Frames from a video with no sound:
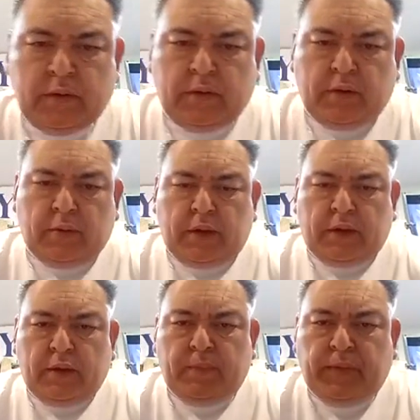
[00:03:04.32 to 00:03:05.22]
All right.
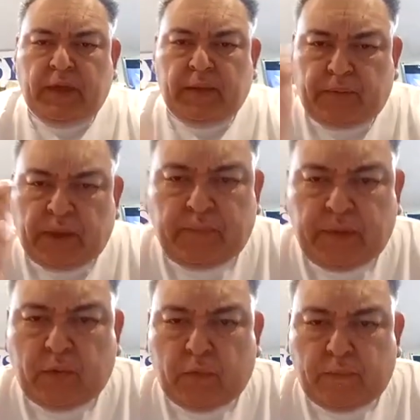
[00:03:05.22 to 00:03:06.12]
Be be
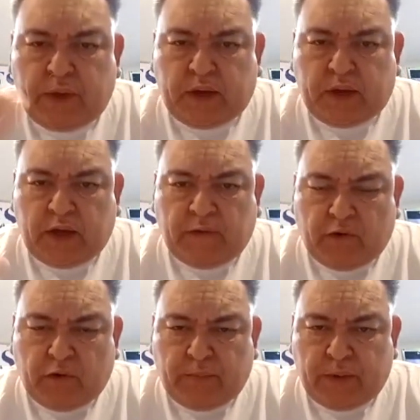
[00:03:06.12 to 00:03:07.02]
be be
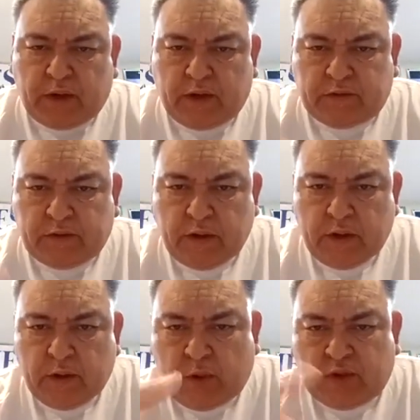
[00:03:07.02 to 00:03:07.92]
careful because I
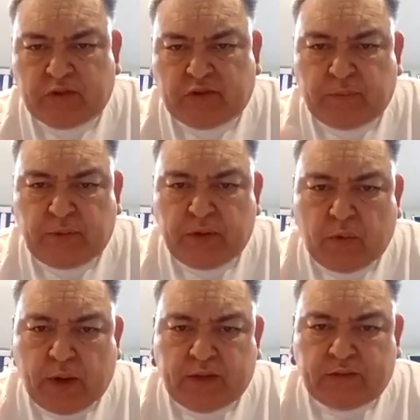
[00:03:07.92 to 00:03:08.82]
want you to be
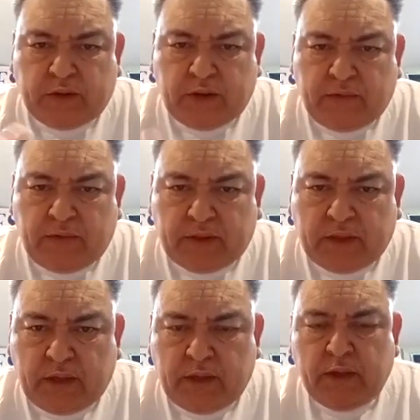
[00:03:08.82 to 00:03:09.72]
wise on
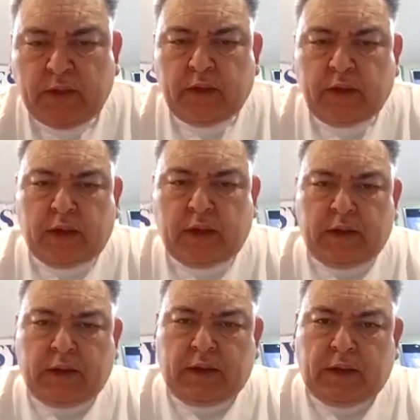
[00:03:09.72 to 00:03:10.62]
everything. And
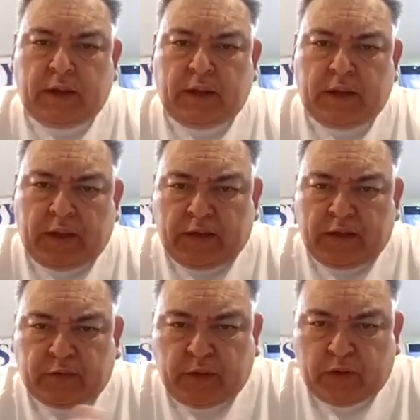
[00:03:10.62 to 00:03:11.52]
and, and
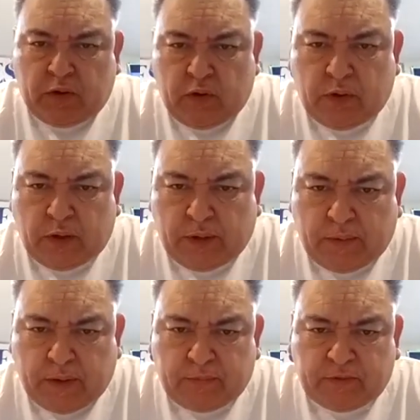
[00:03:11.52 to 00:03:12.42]
as we go, I'm
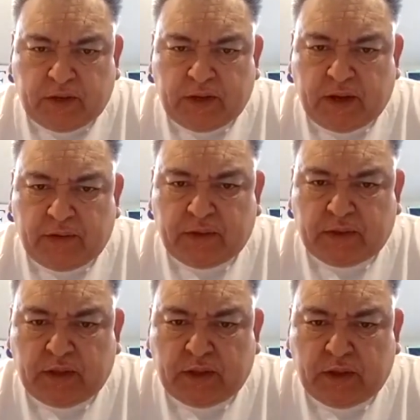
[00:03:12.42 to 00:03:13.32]
I'm seeing
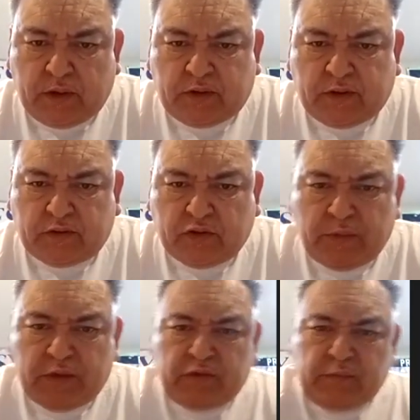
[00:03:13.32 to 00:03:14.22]
everything. The Lord just told
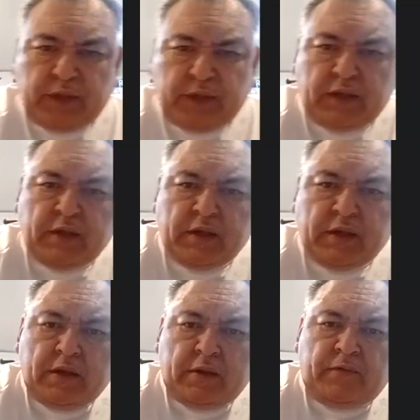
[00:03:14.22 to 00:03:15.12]
me to be
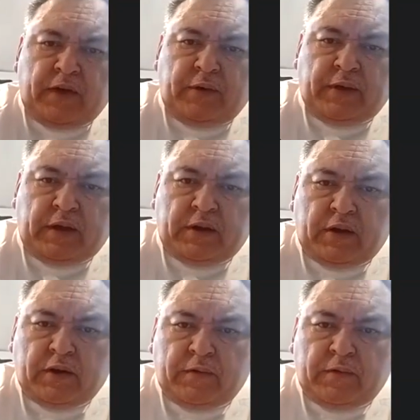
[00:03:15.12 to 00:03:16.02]
very
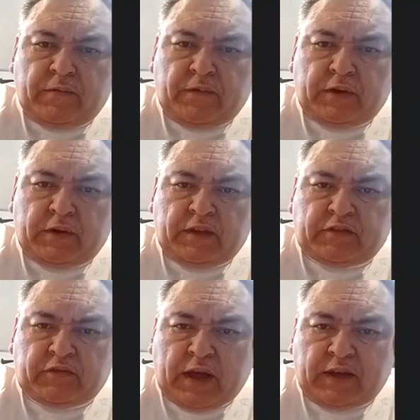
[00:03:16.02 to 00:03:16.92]
alert for
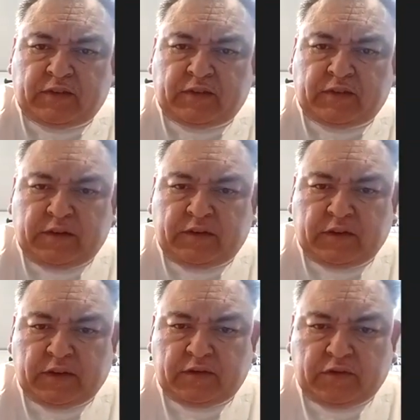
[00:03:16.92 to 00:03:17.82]
distractions on
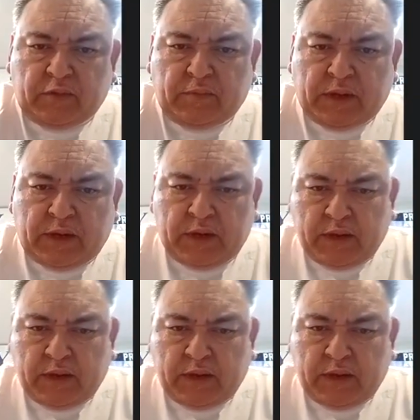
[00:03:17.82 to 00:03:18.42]
this Zoom meeting.